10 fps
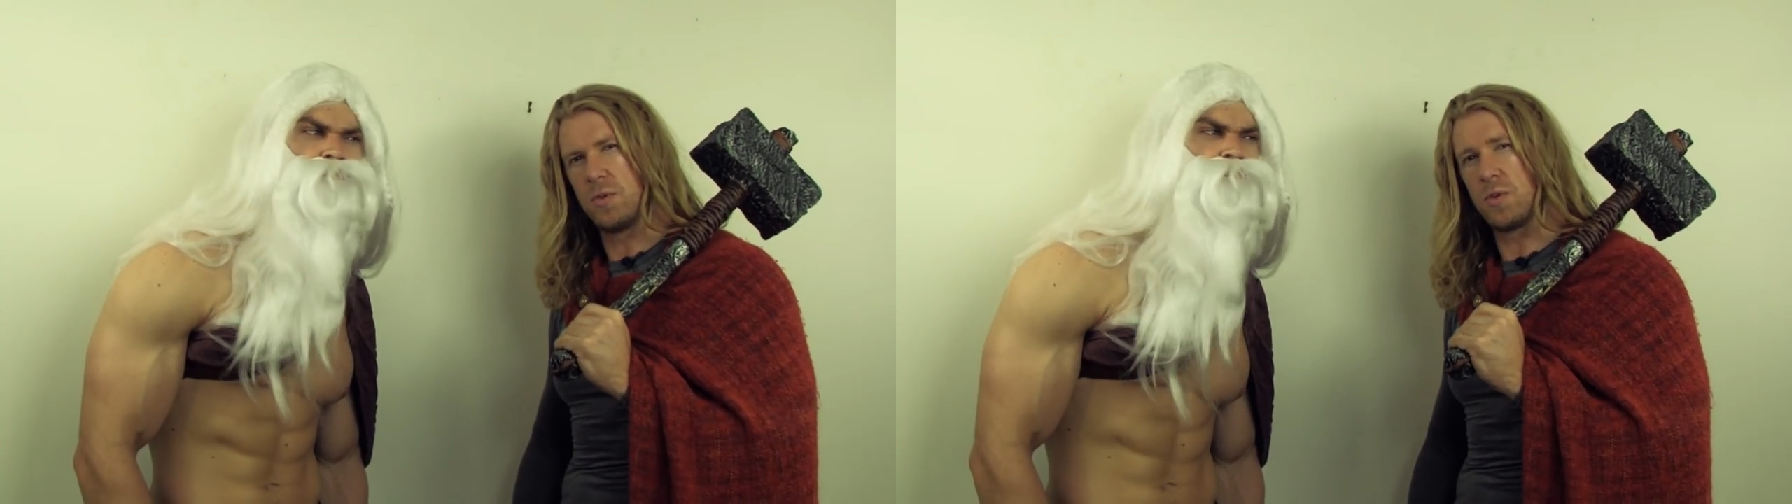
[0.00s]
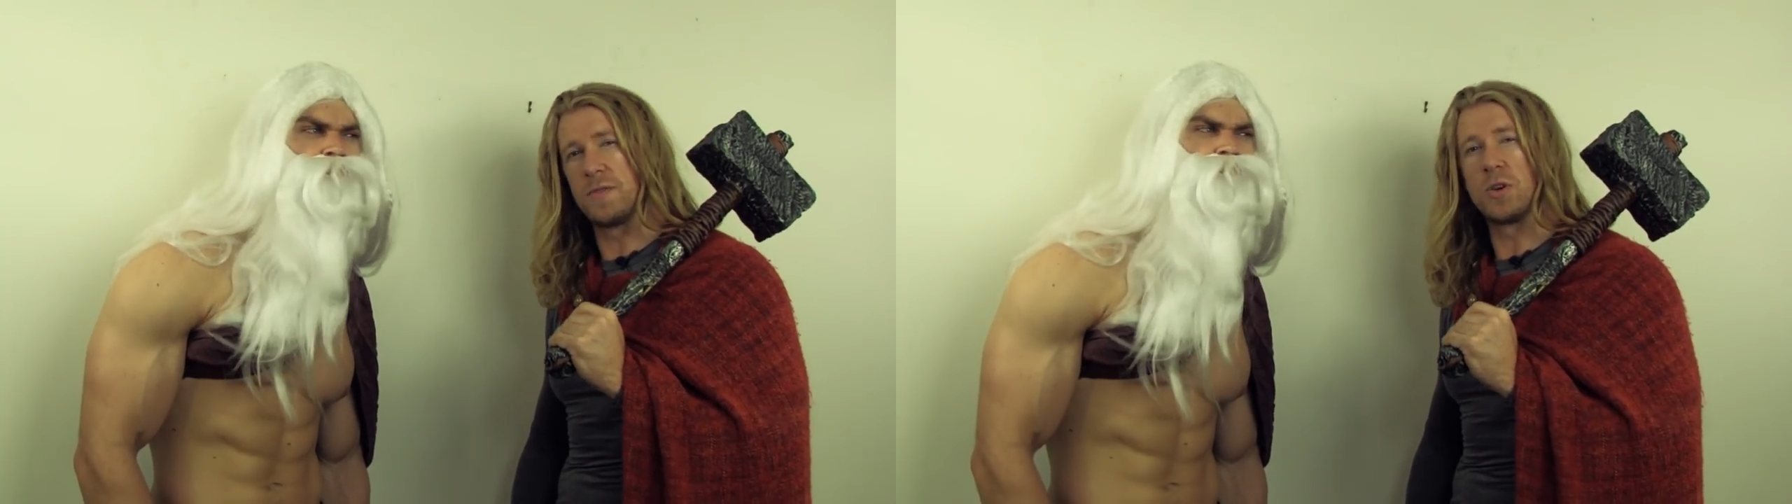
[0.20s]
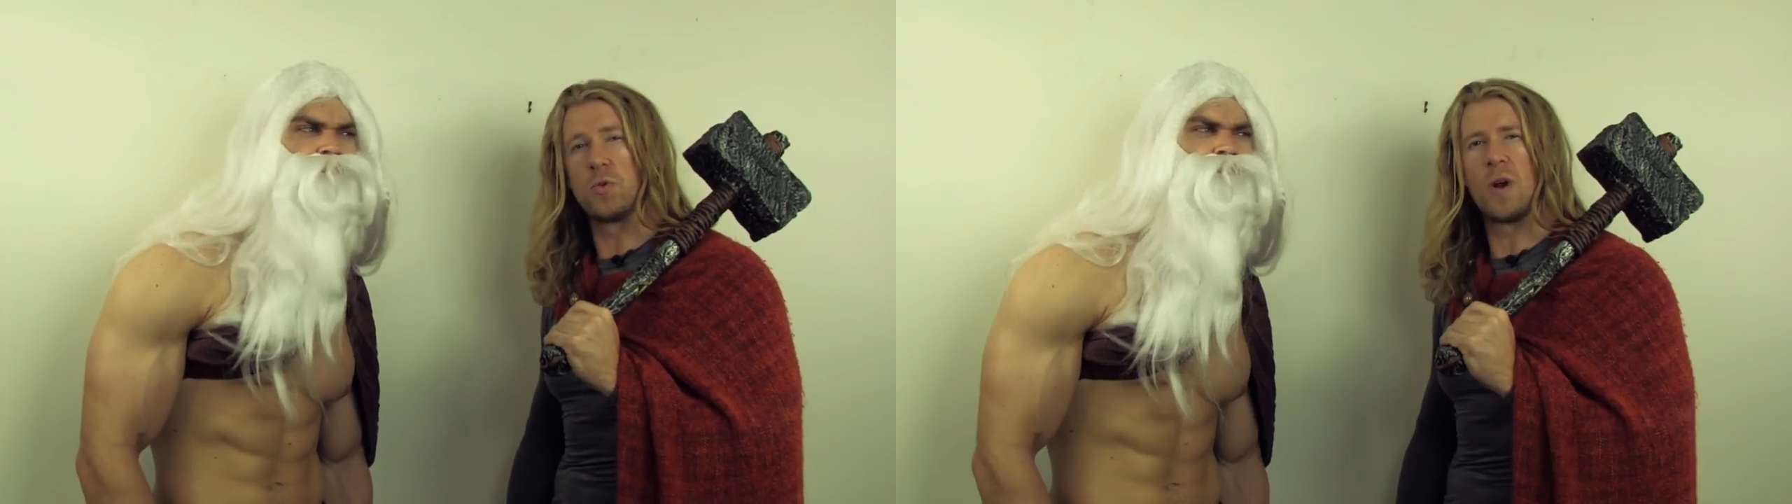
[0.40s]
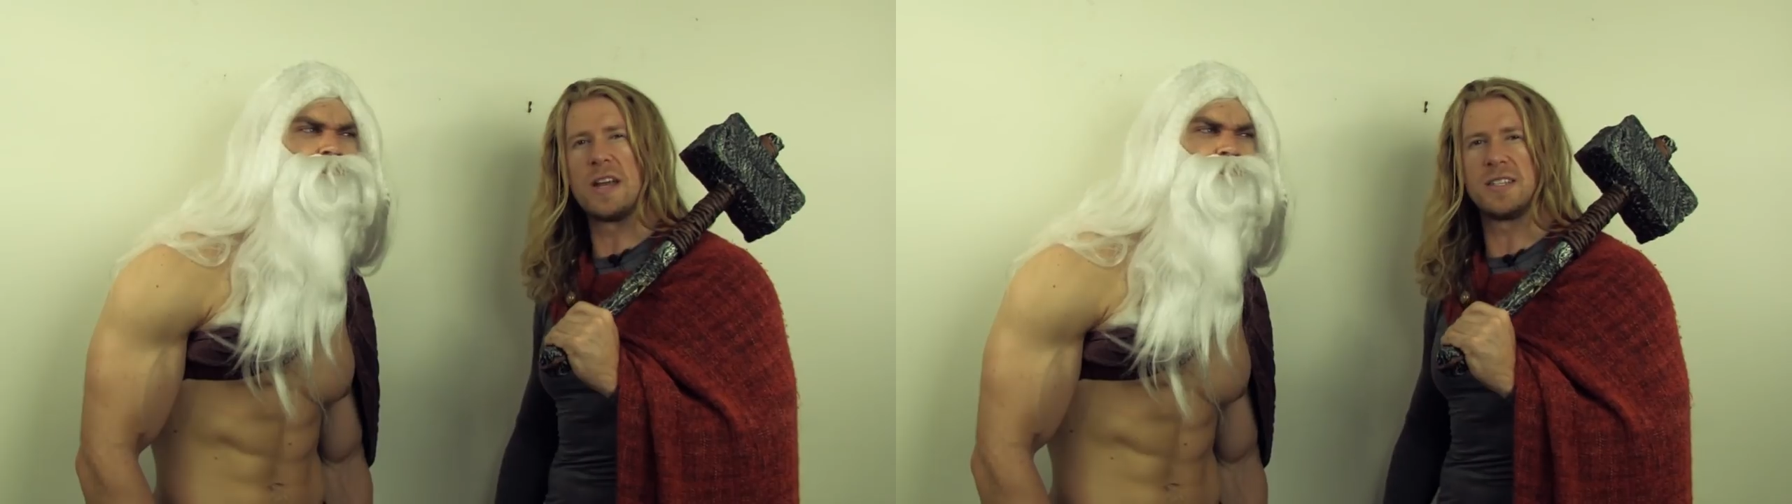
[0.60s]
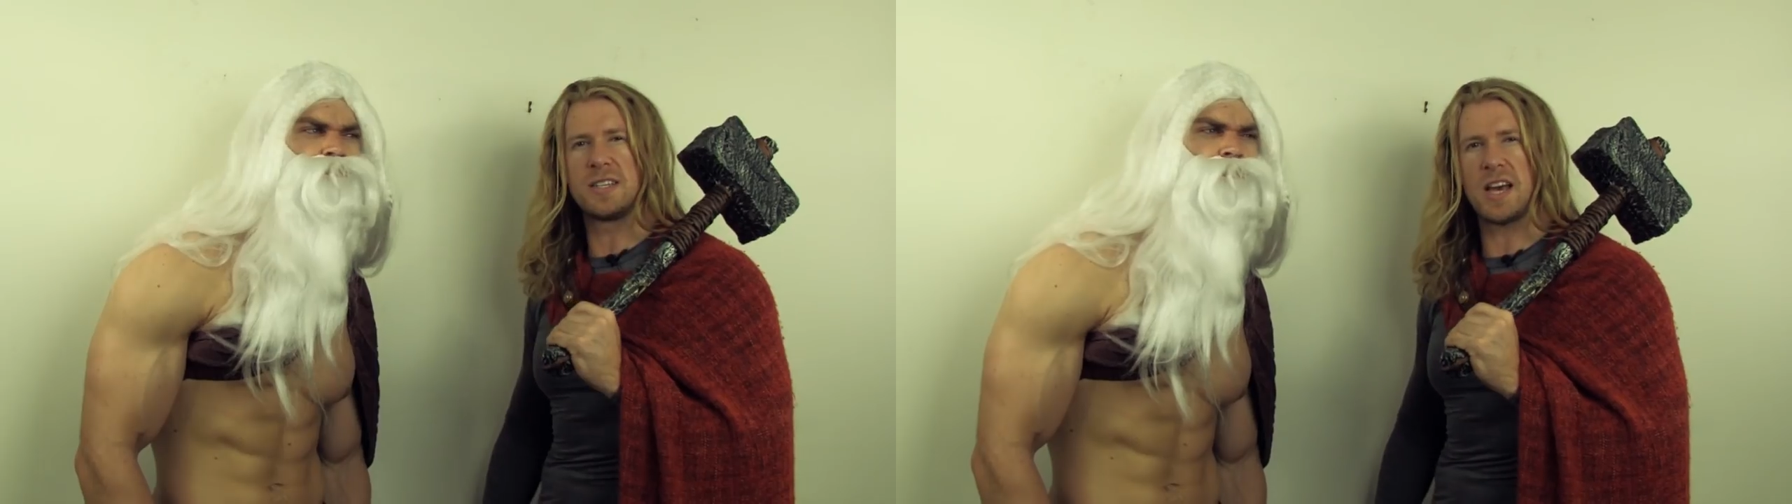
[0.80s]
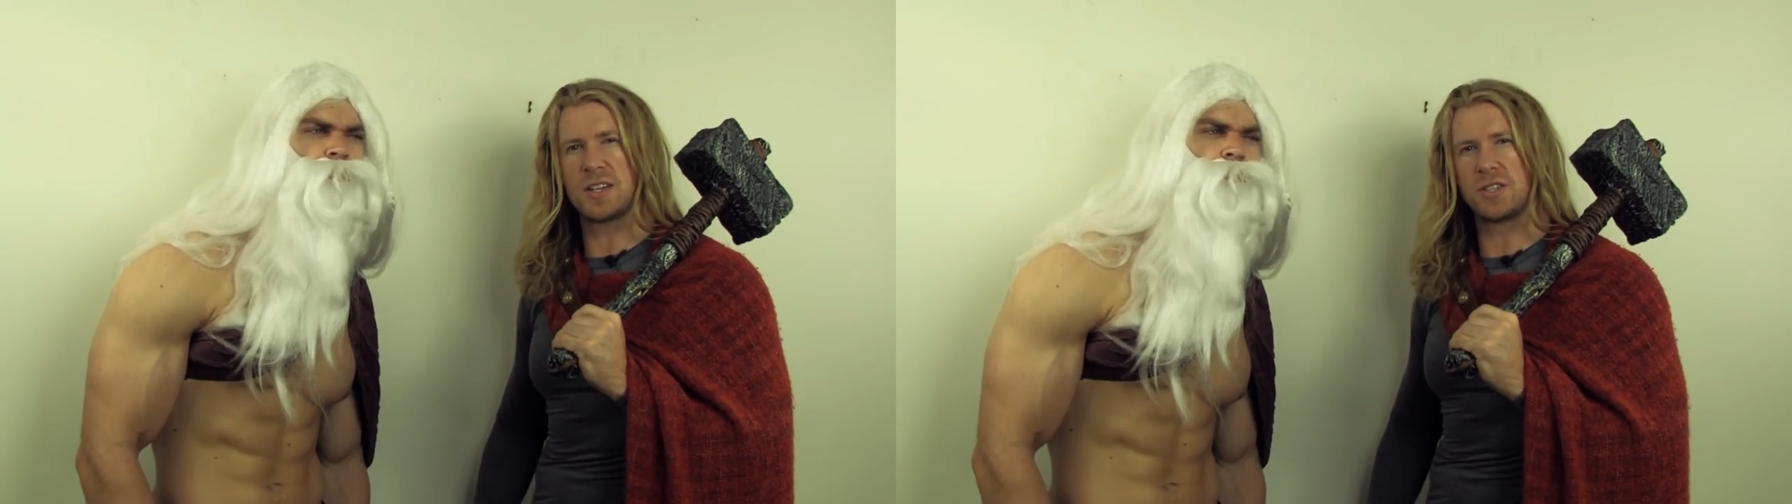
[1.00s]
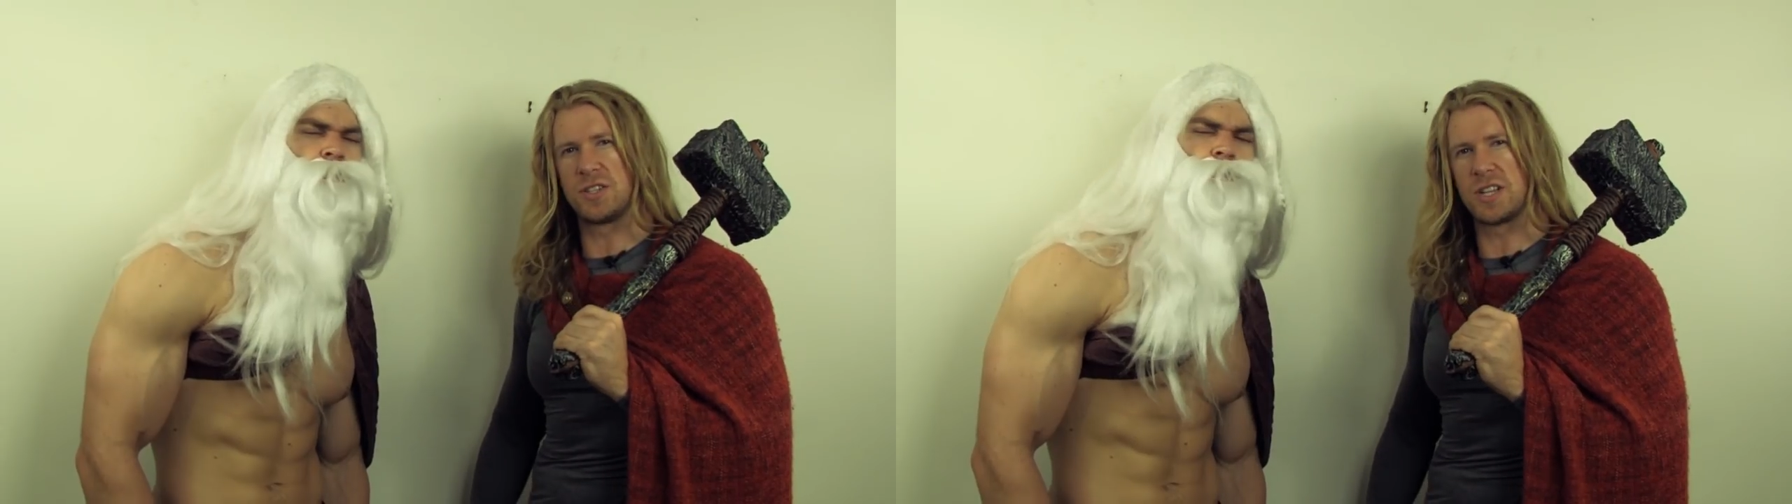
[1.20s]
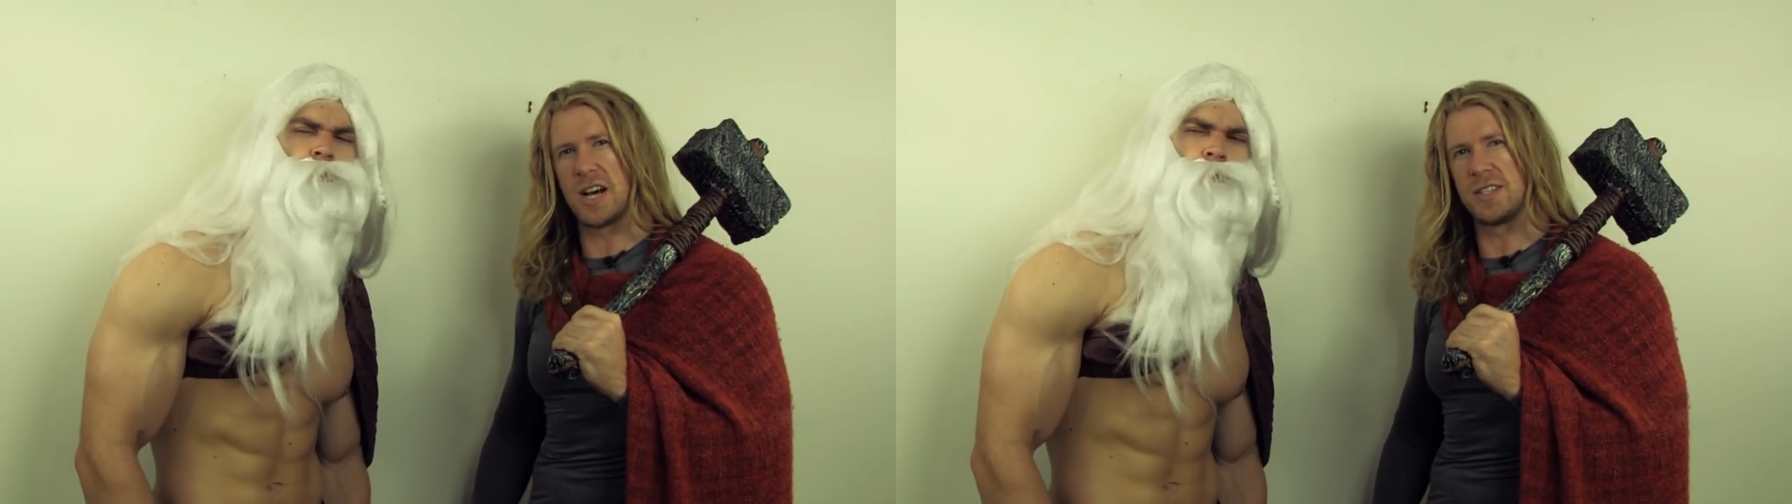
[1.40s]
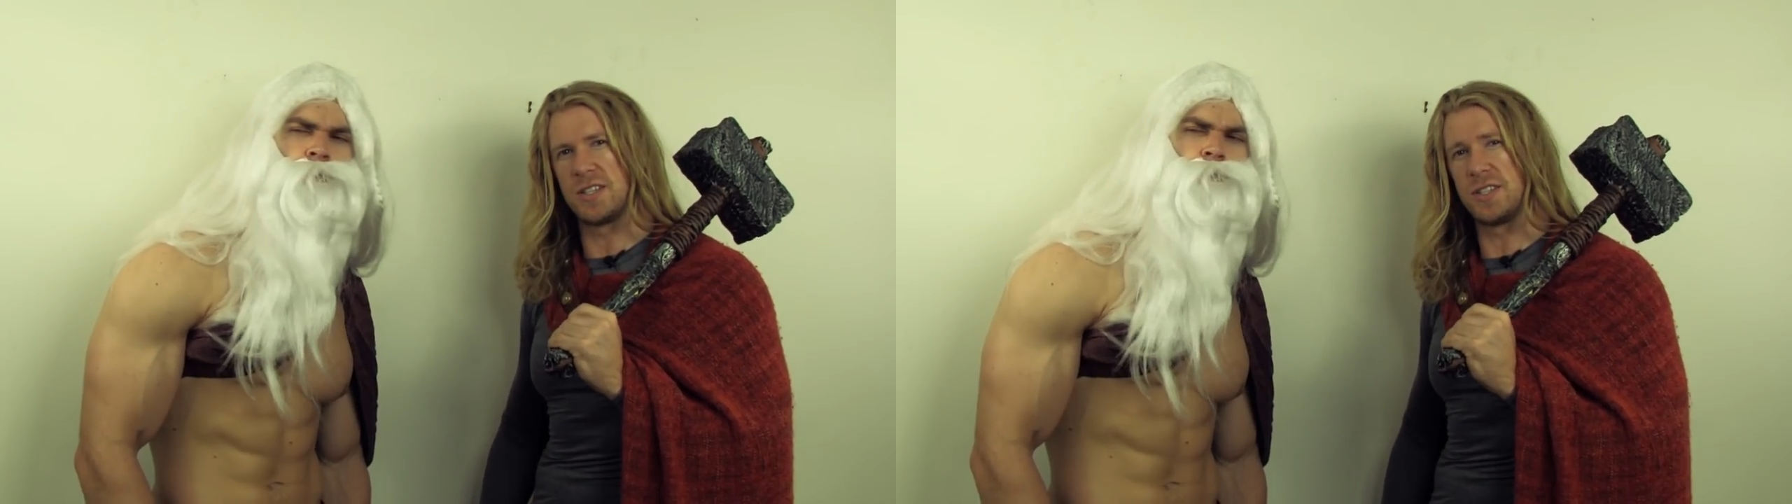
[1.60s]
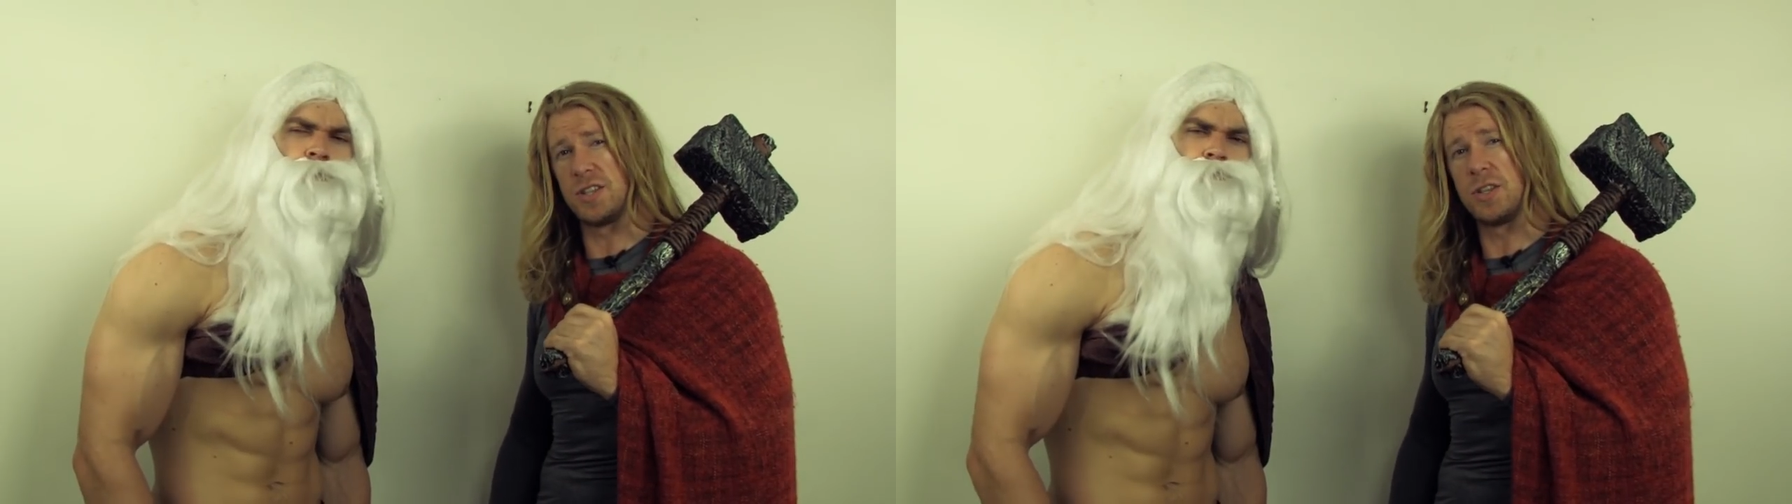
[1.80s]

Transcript: one of the greatest exercises